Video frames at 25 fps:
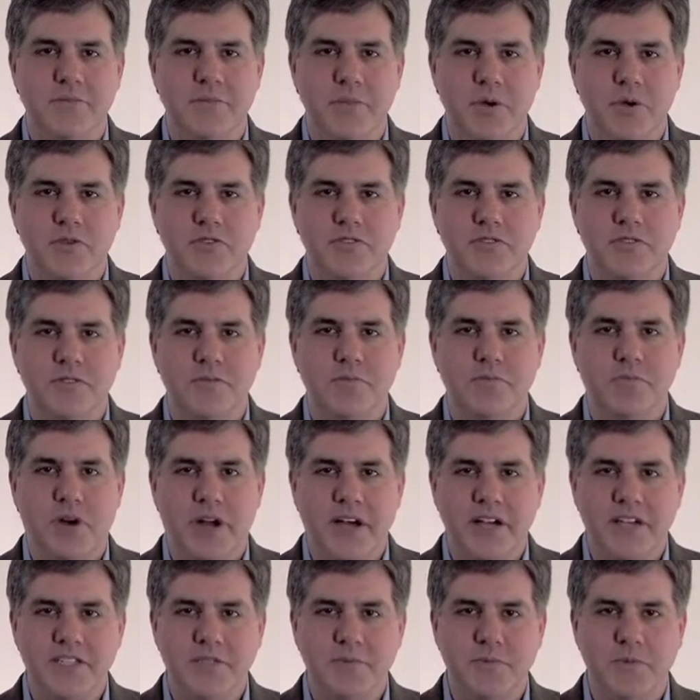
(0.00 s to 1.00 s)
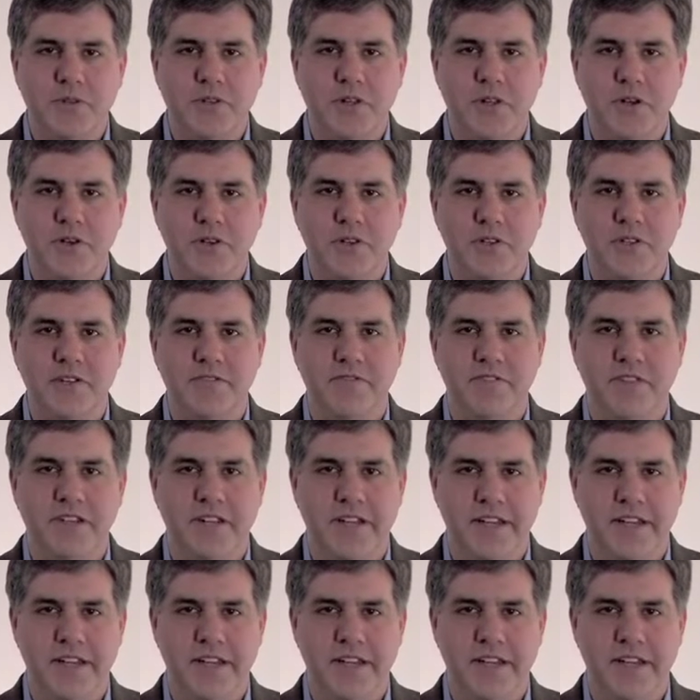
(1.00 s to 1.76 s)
most proximal hole of the